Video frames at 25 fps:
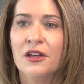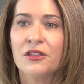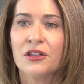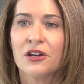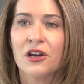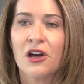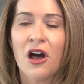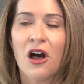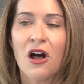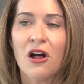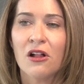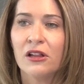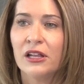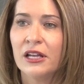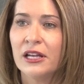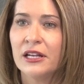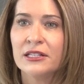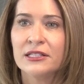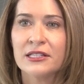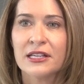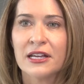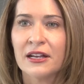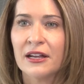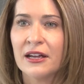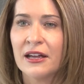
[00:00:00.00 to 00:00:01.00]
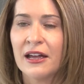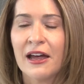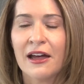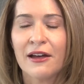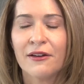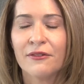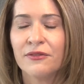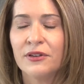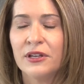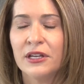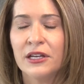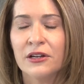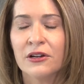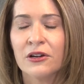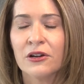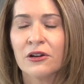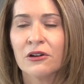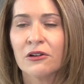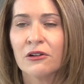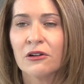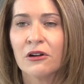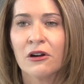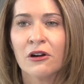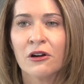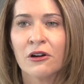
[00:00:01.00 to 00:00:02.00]
the colleagues that I have
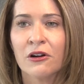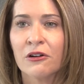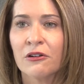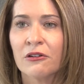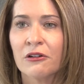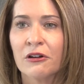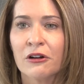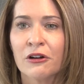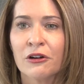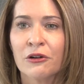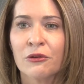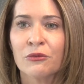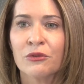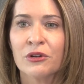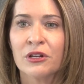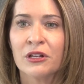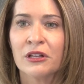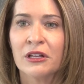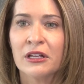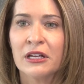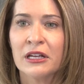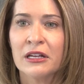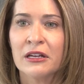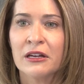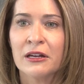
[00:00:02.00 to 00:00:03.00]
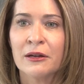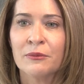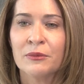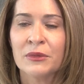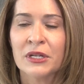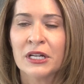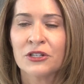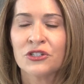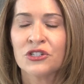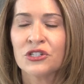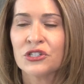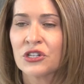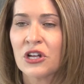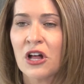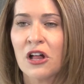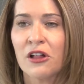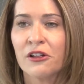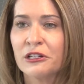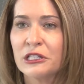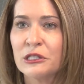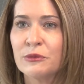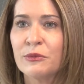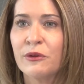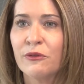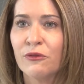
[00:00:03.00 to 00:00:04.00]
here are, are really um, not just
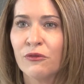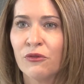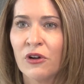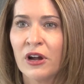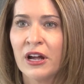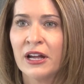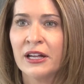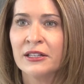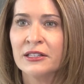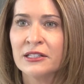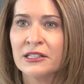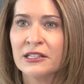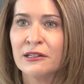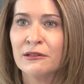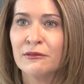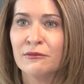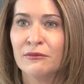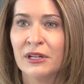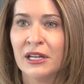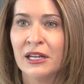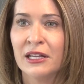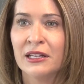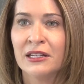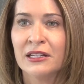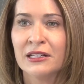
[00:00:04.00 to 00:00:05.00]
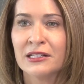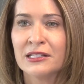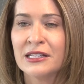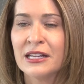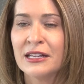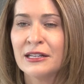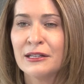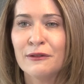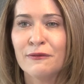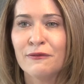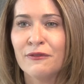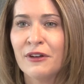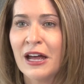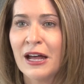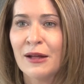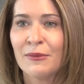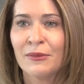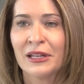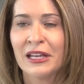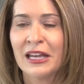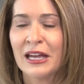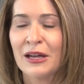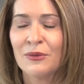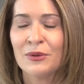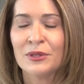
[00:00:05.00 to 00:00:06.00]
colleagues but friends and, and extended
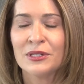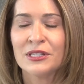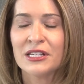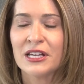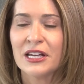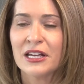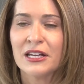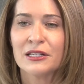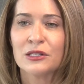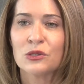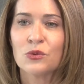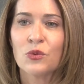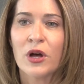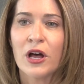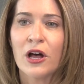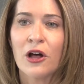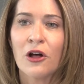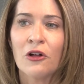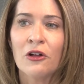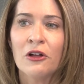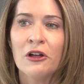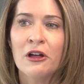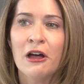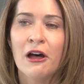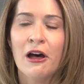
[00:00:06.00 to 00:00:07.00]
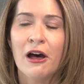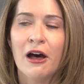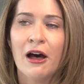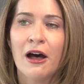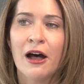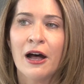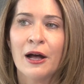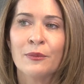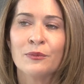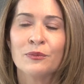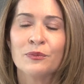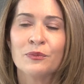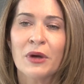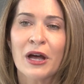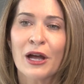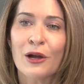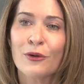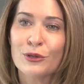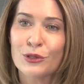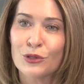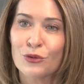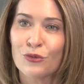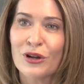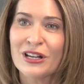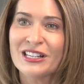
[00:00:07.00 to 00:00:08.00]
family, I would say, as well. Um,
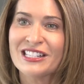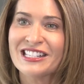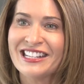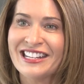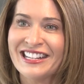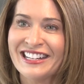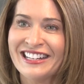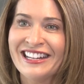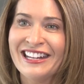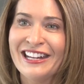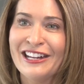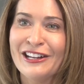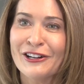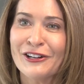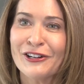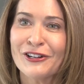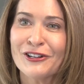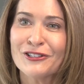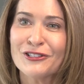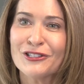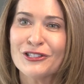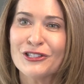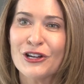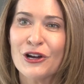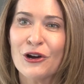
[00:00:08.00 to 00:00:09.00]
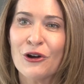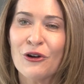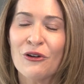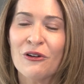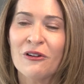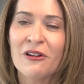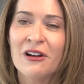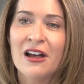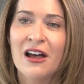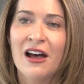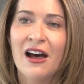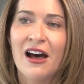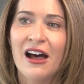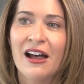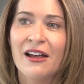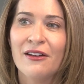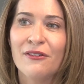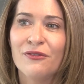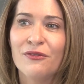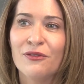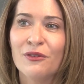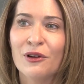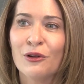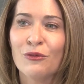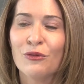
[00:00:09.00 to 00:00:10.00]
I was a resident here, so
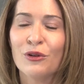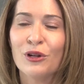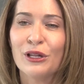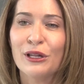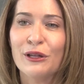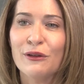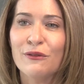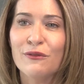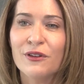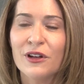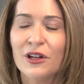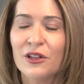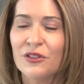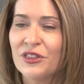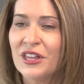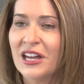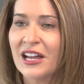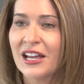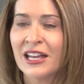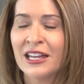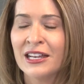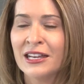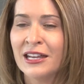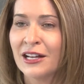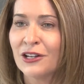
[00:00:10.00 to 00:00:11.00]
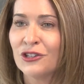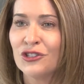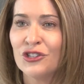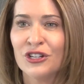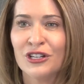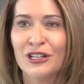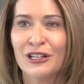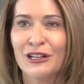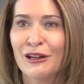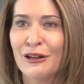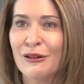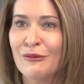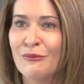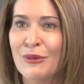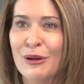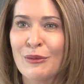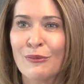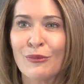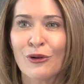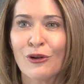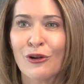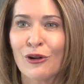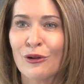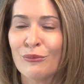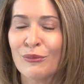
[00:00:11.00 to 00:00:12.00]
I've, i really felt that connection. I
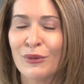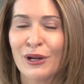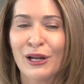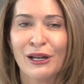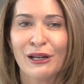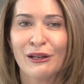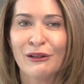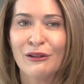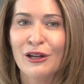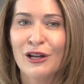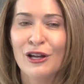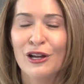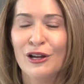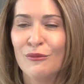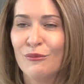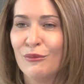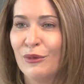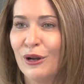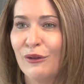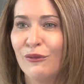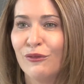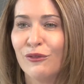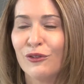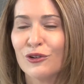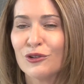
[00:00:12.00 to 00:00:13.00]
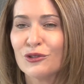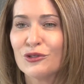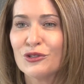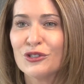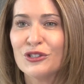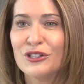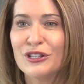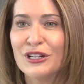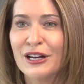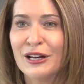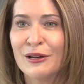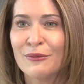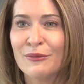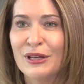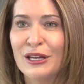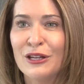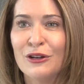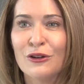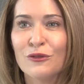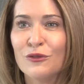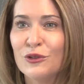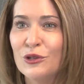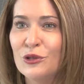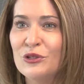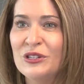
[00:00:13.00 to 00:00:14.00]
remember on my, my first um,
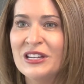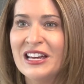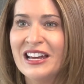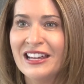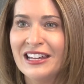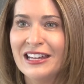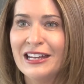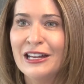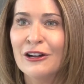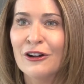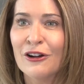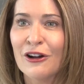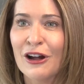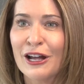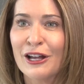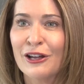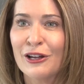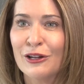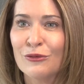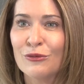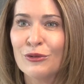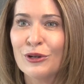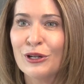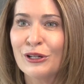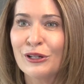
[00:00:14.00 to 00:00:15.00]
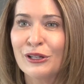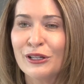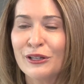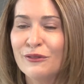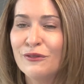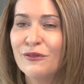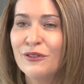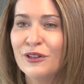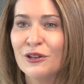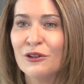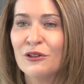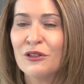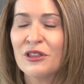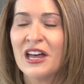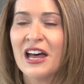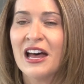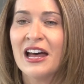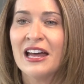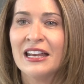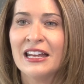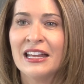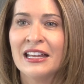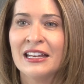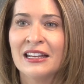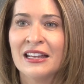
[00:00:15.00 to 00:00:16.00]
interview day here, I could really feel
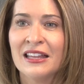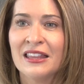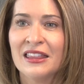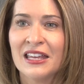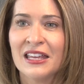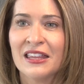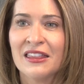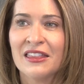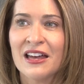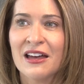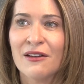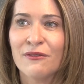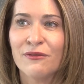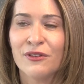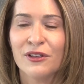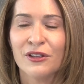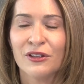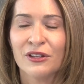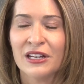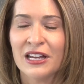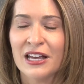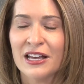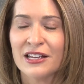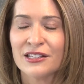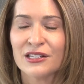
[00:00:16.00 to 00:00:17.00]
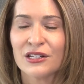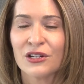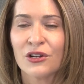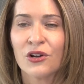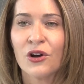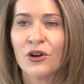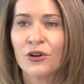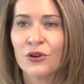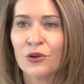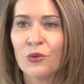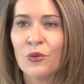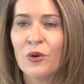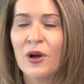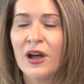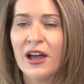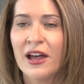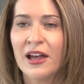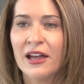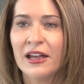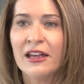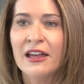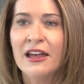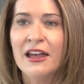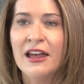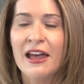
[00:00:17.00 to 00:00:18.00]
that, and I think that feeling hasn't gone
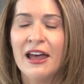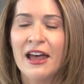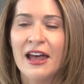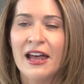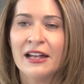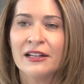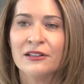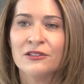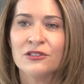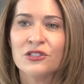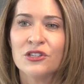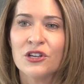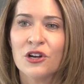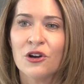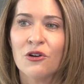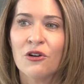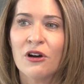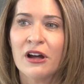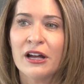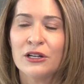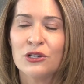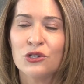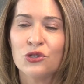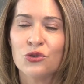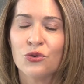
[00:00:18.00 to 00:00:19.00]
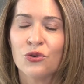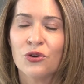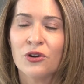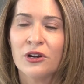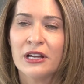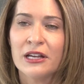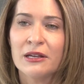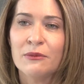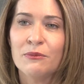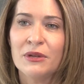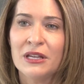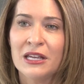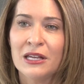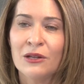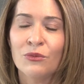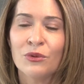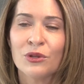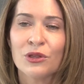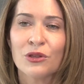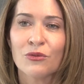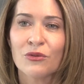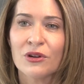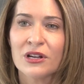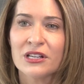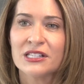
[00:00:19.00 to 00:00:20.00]
away. And so I enjoy being
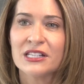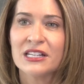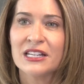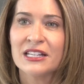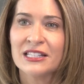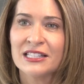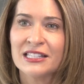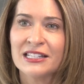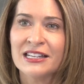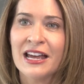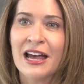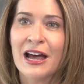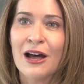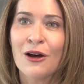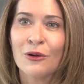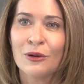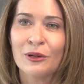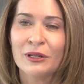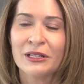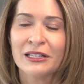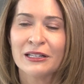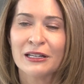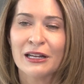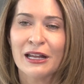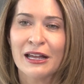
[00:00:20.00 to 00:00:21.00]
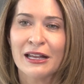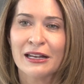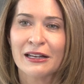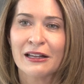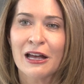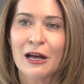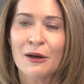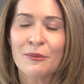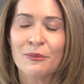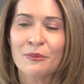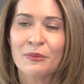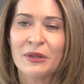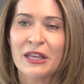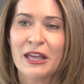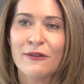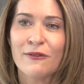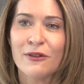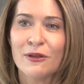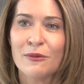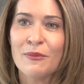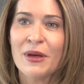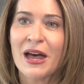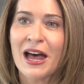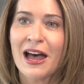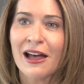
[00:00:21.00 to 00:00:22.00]
with the residents now and, and come
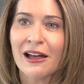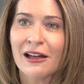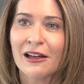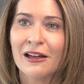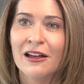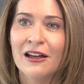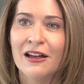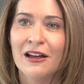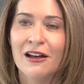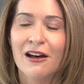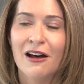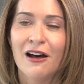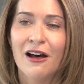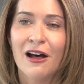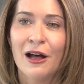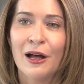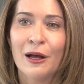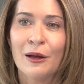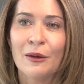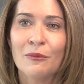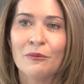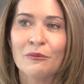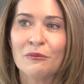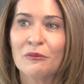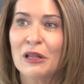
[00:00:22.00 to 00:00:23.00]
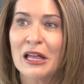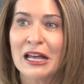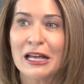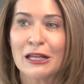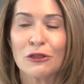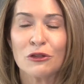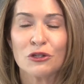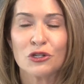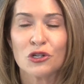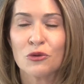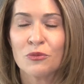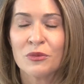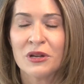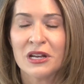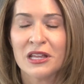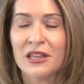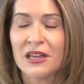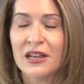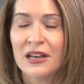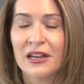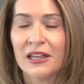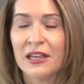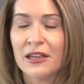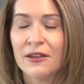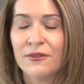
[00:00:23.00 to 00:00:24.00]
giving back um, like so many
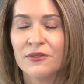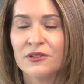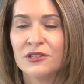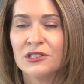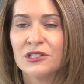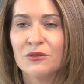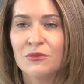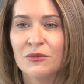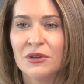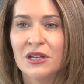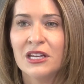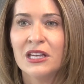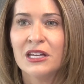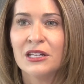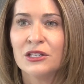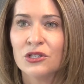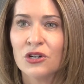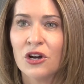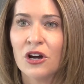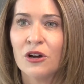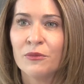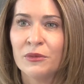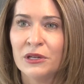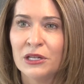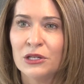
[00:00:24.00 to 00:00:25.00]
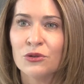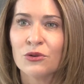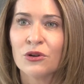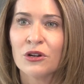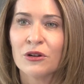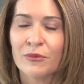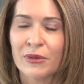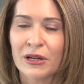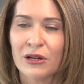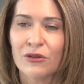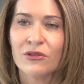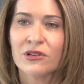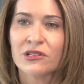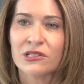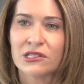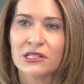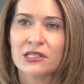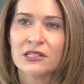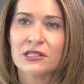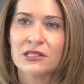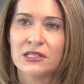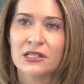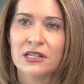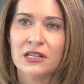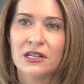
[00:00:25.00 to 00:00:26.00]
that had given to me and taught me during my
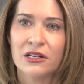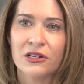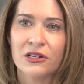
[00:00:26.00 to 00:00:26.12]
residency